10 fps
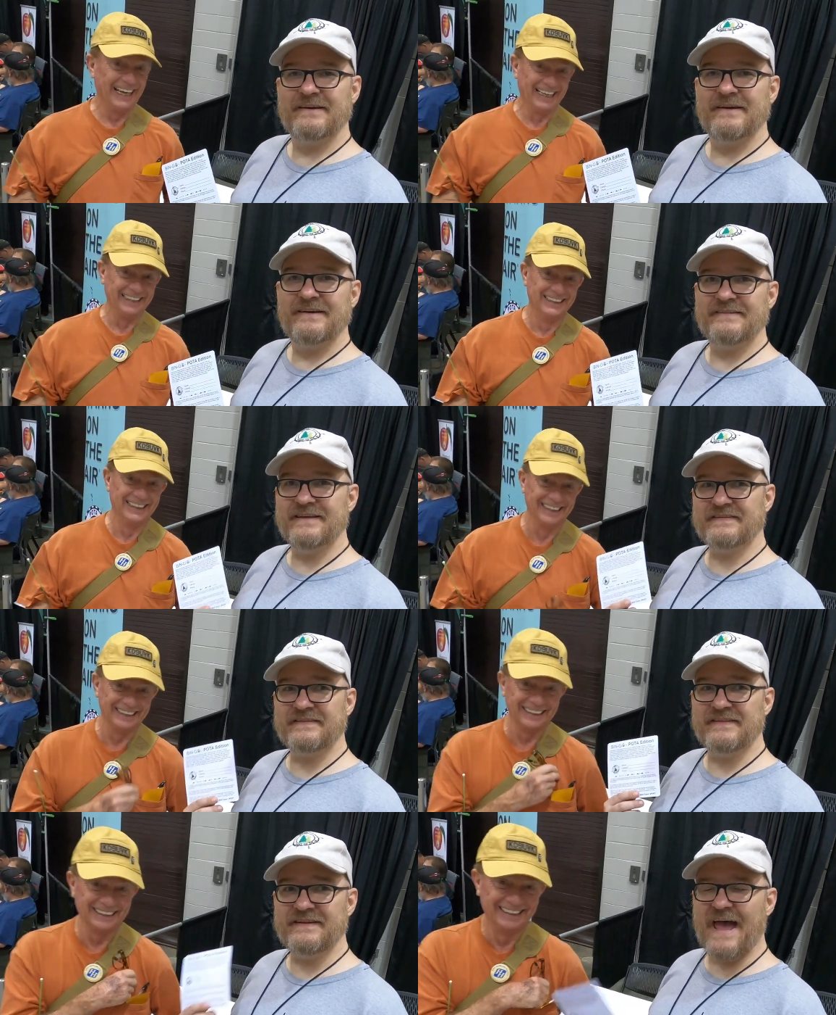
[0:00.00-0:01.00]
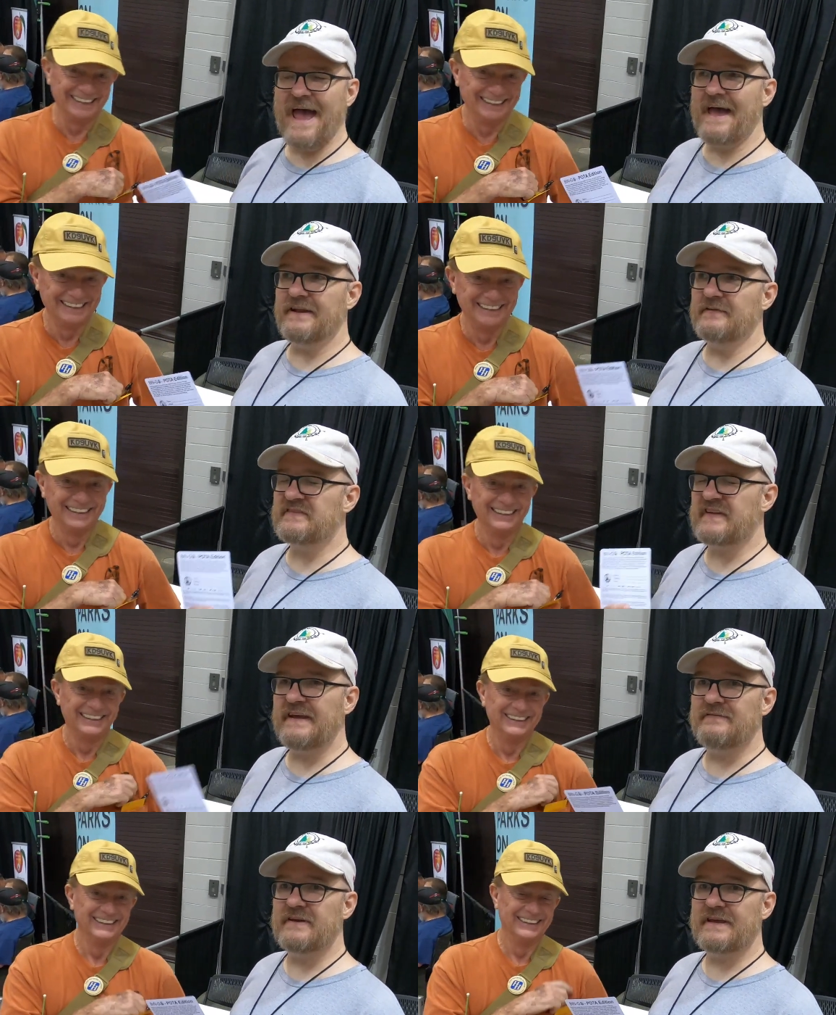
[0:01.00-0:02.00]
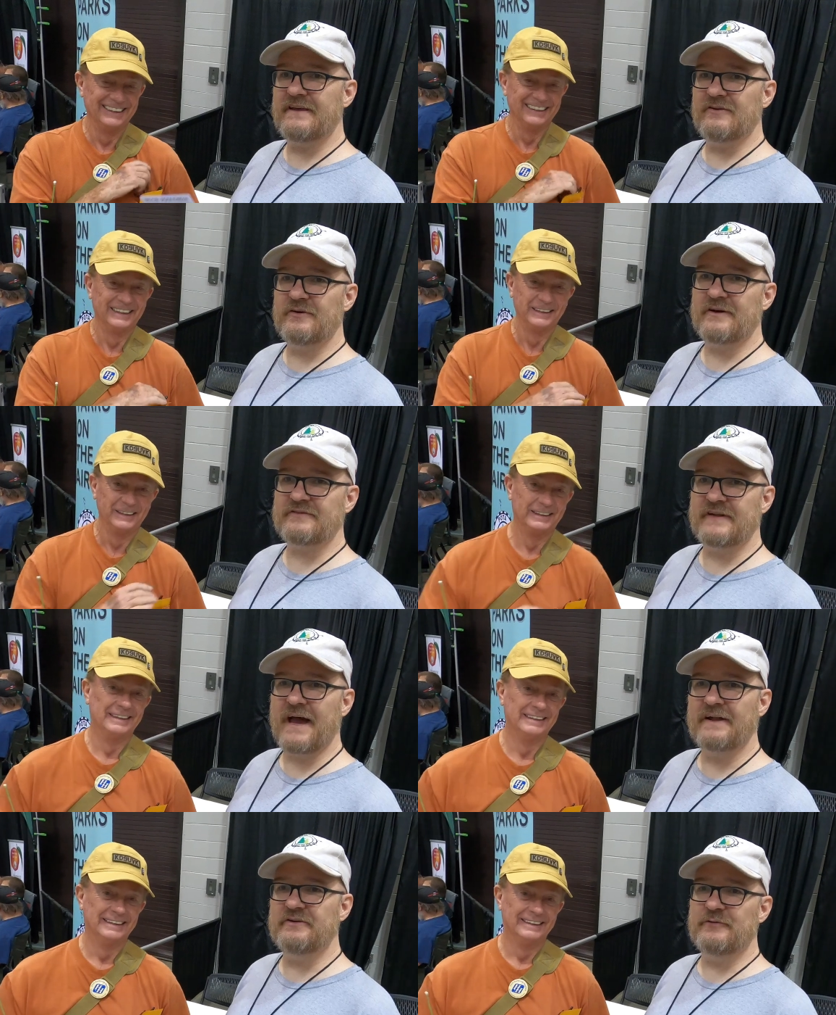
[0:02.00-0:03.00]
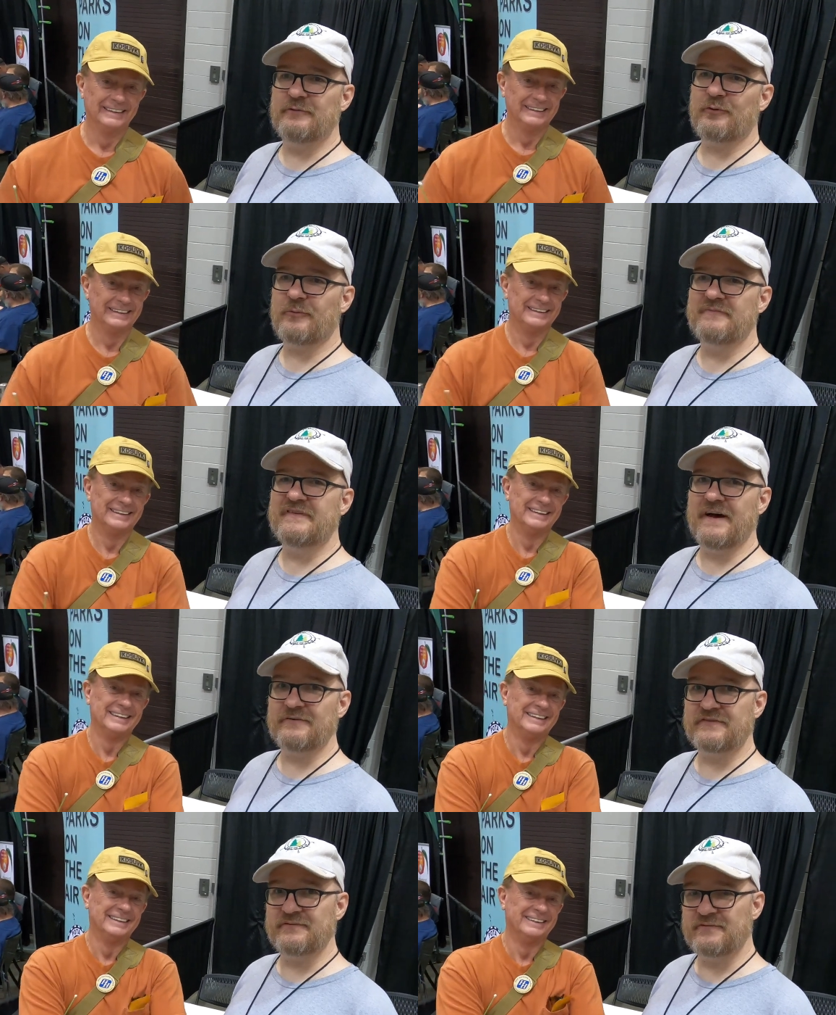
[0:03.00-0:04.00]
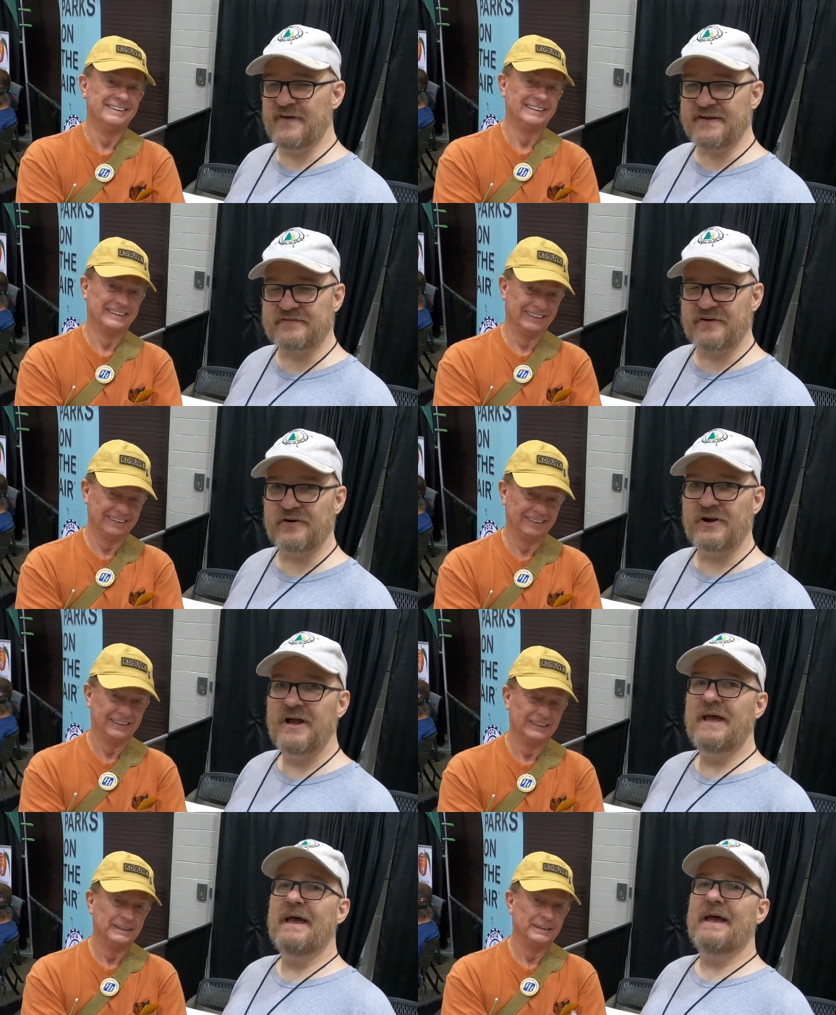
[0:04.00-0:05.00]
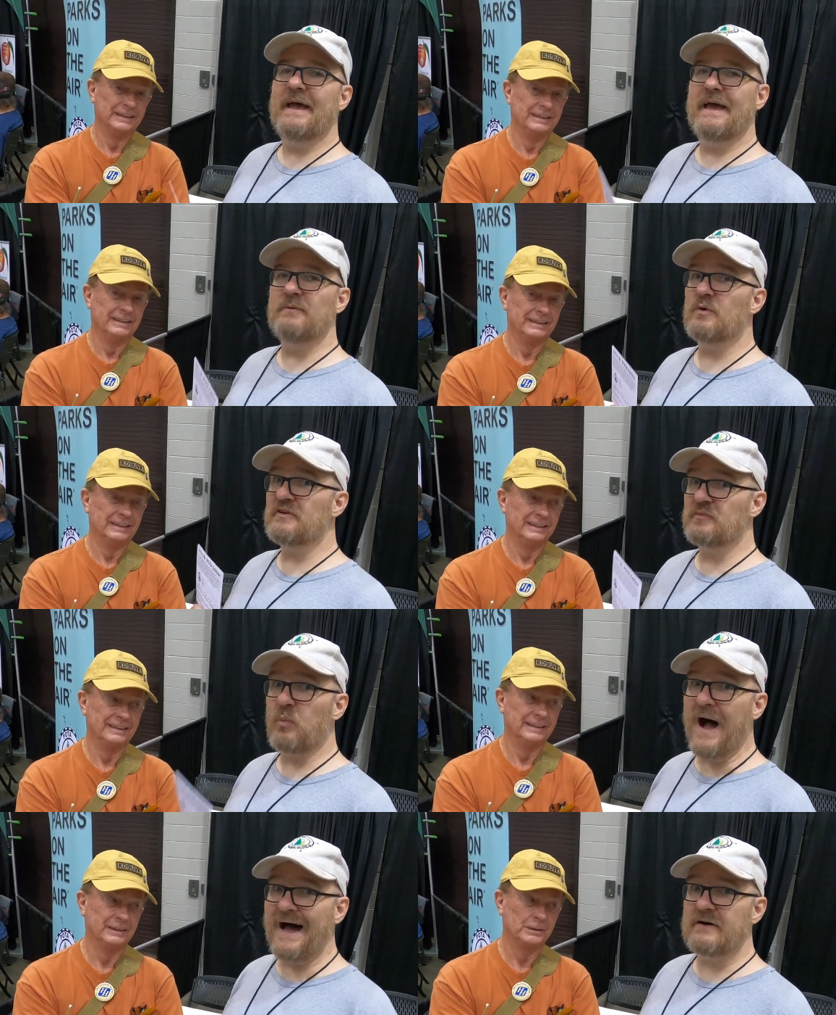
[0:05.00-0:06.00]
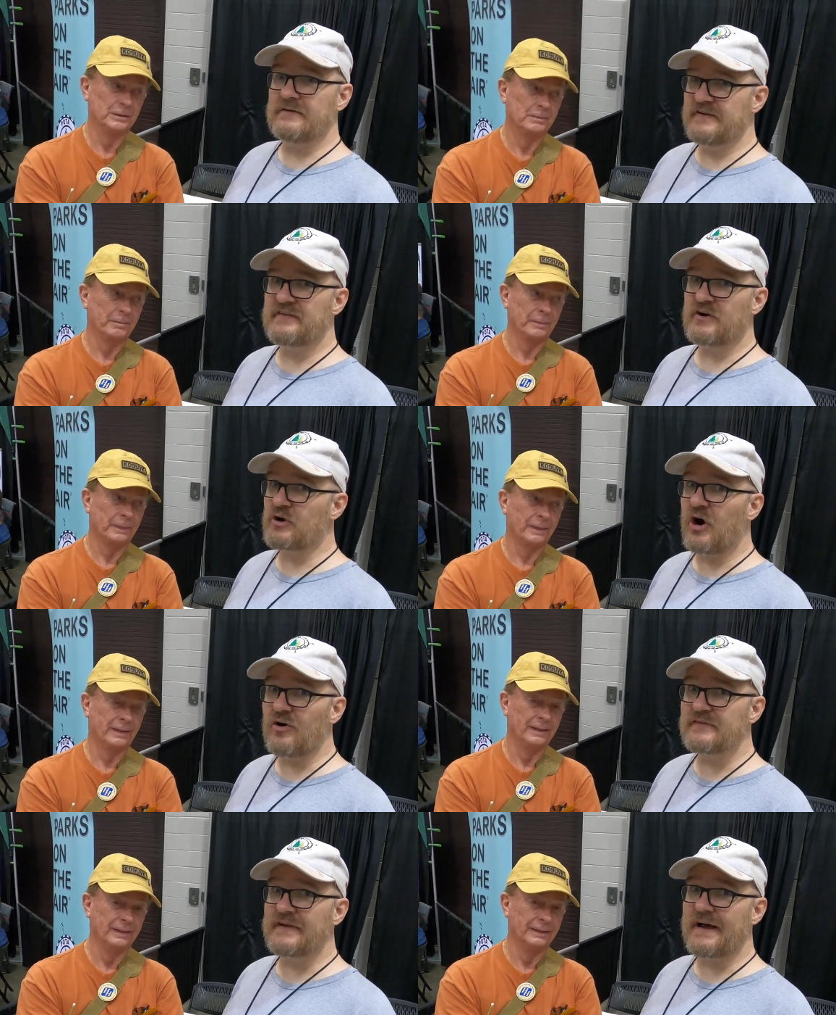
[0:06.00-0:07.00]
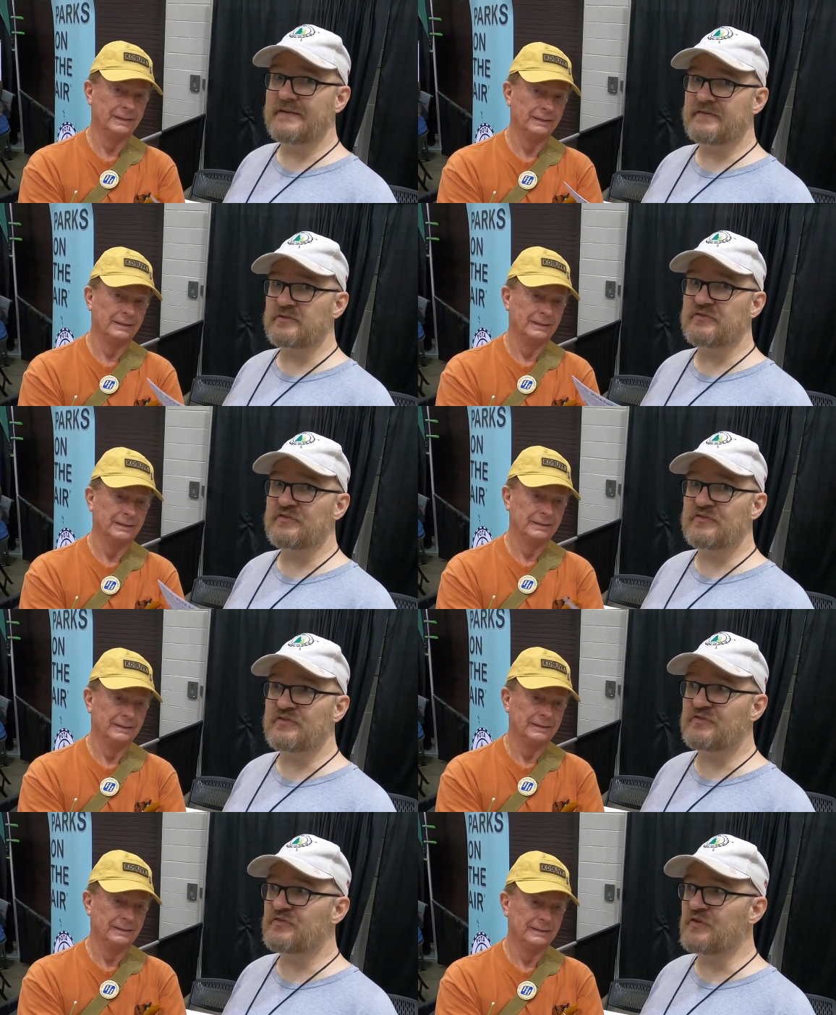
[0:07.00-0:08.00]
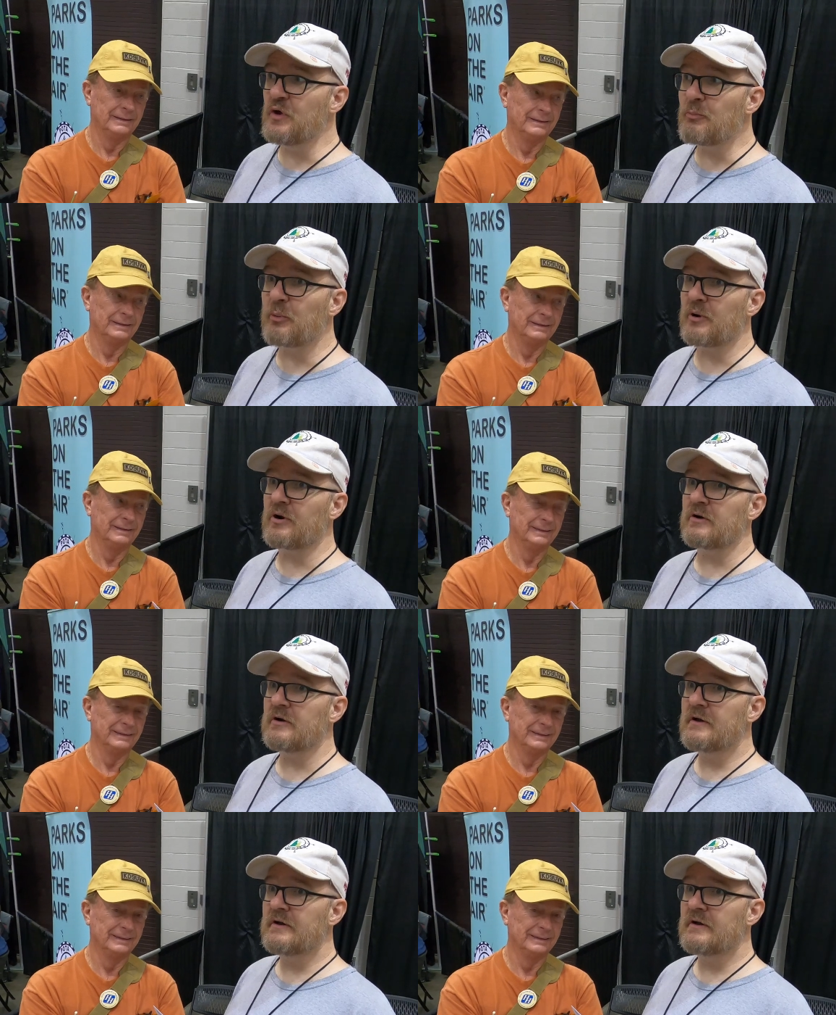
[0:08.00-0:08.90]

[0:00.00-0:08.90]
Speaker 1: Dad. This is the Dad of Steven, Kilo Delta 9 Uniform Delta Victor. And what's wild is their call signs are super